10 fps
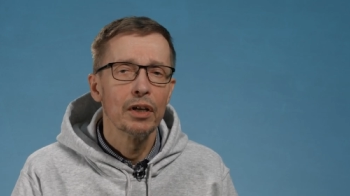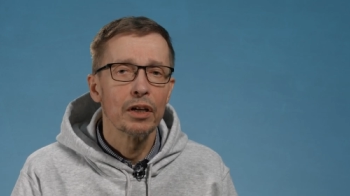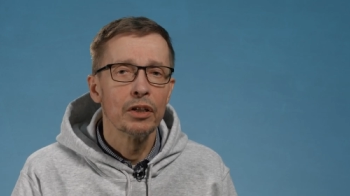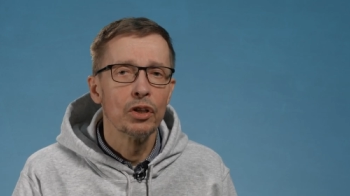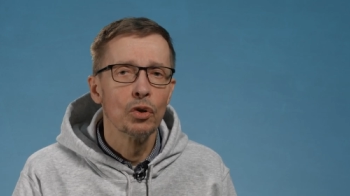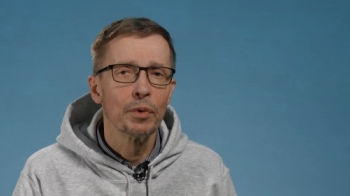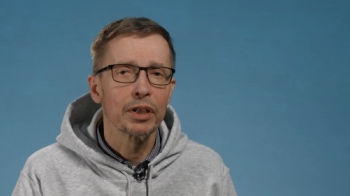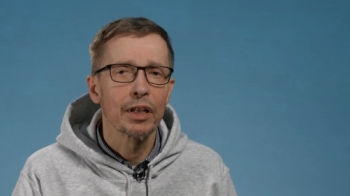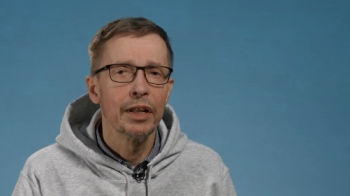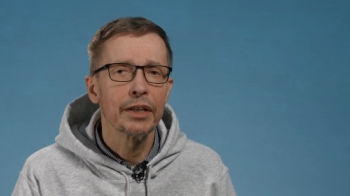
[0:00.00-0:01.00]
in a
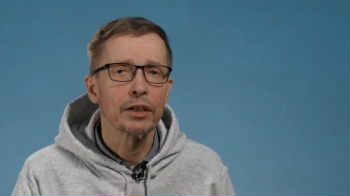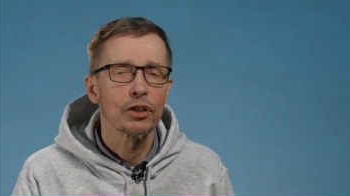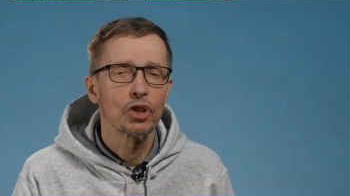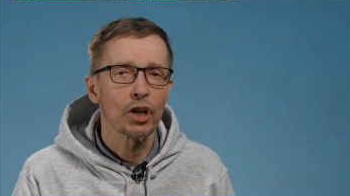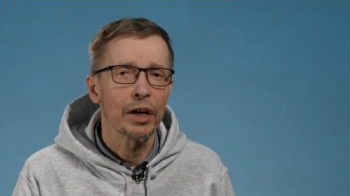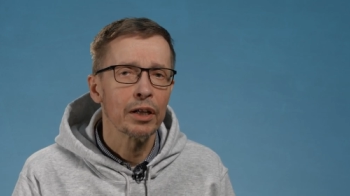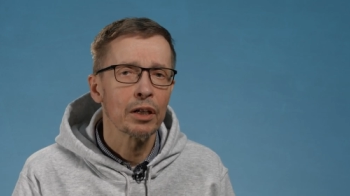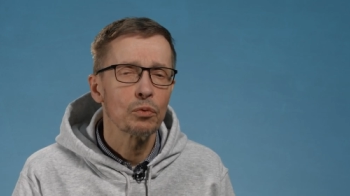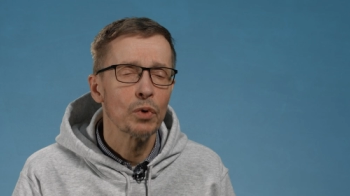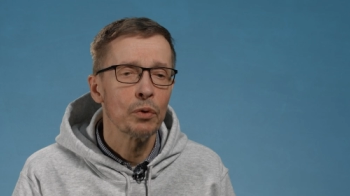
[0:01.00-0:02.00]
human clinical
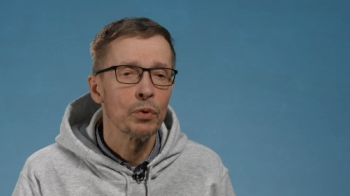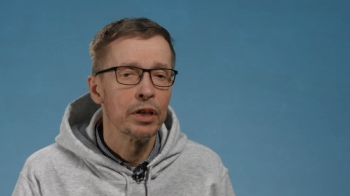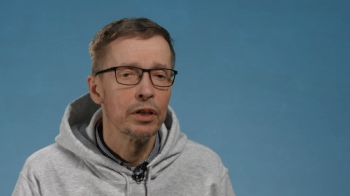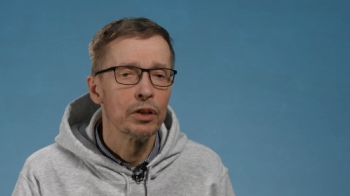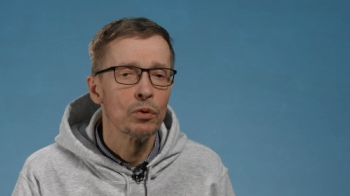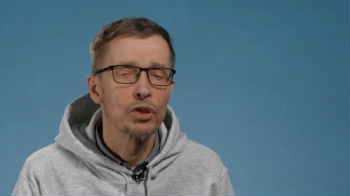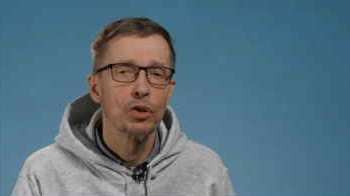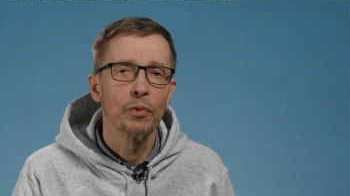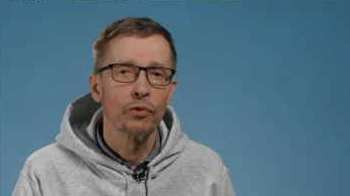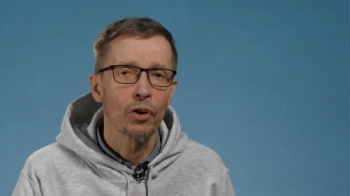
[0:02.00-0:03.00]
trial where we use
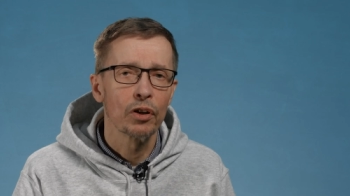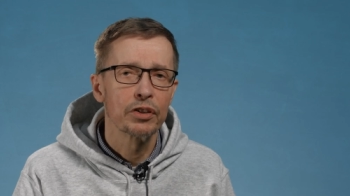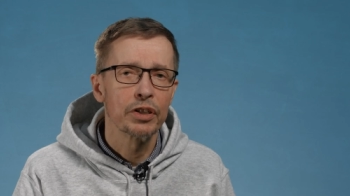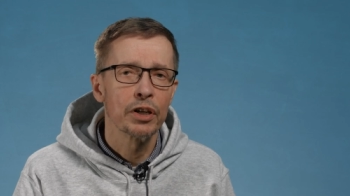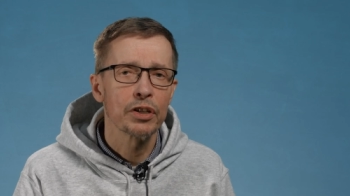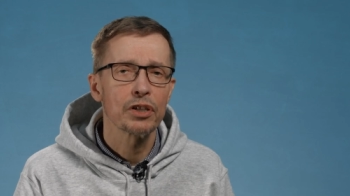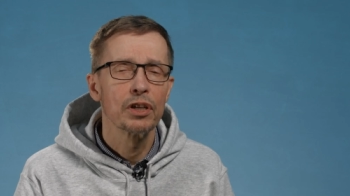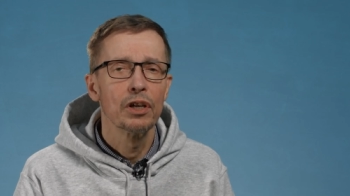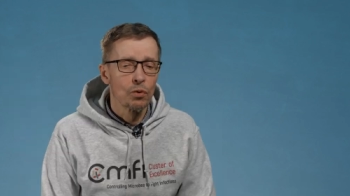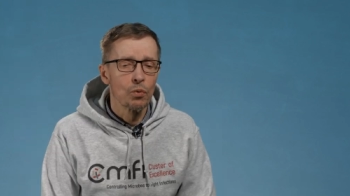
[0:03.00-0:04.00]
human volunteers
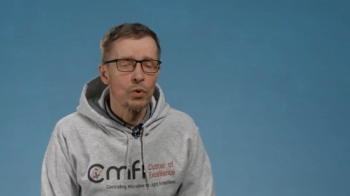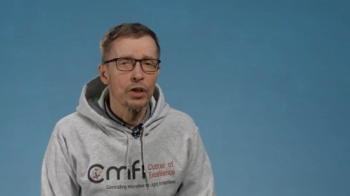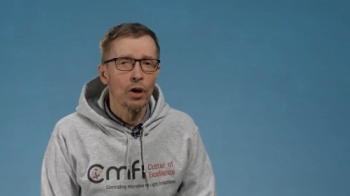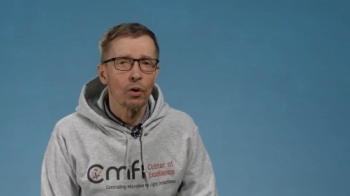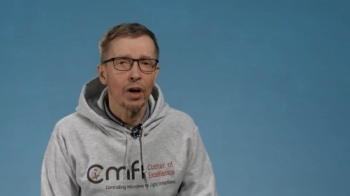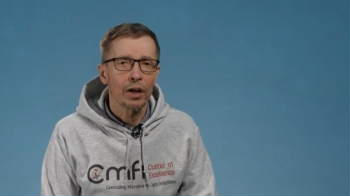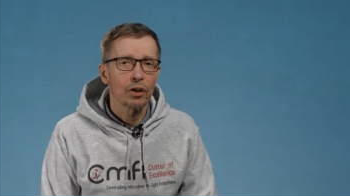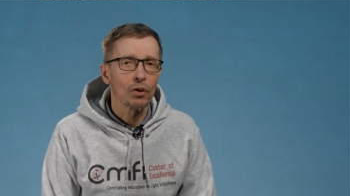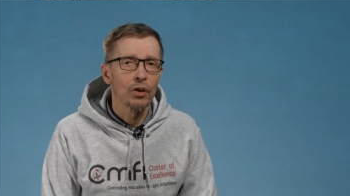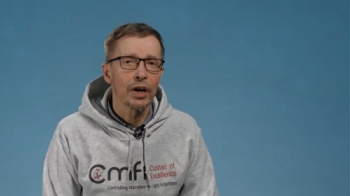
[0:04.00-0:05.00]
who we know are
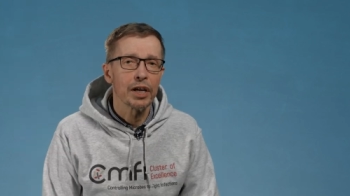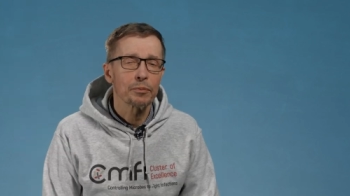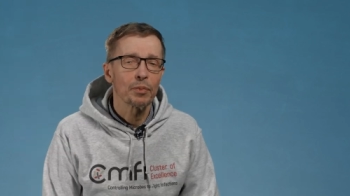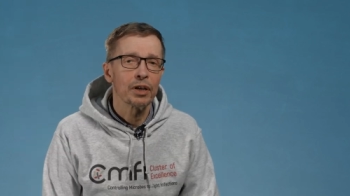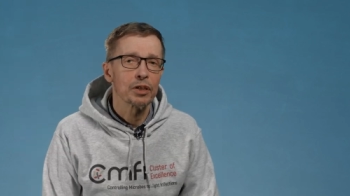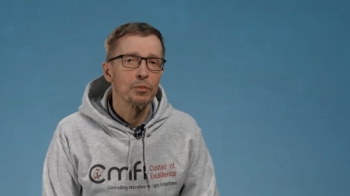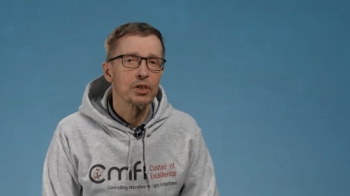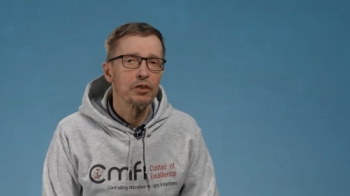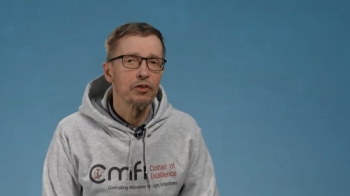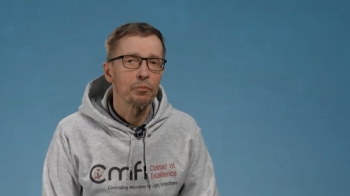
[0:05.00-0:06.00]
colonized by a
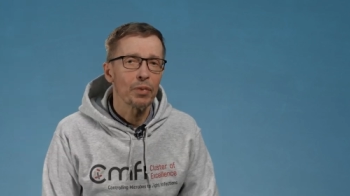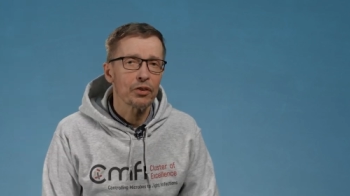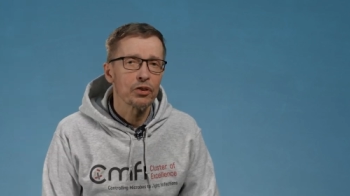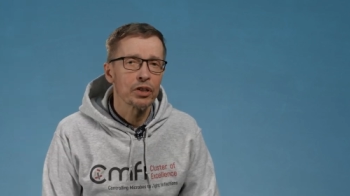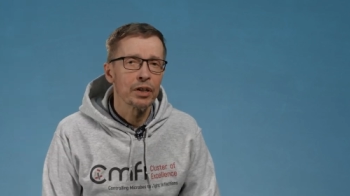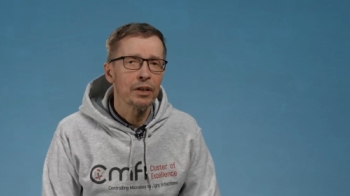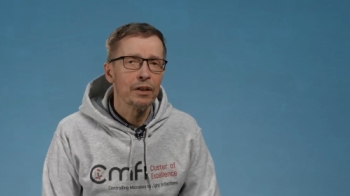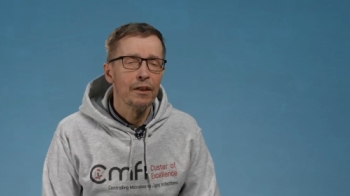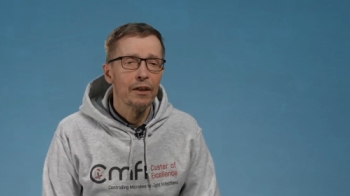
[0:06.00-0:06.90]
specific pathogen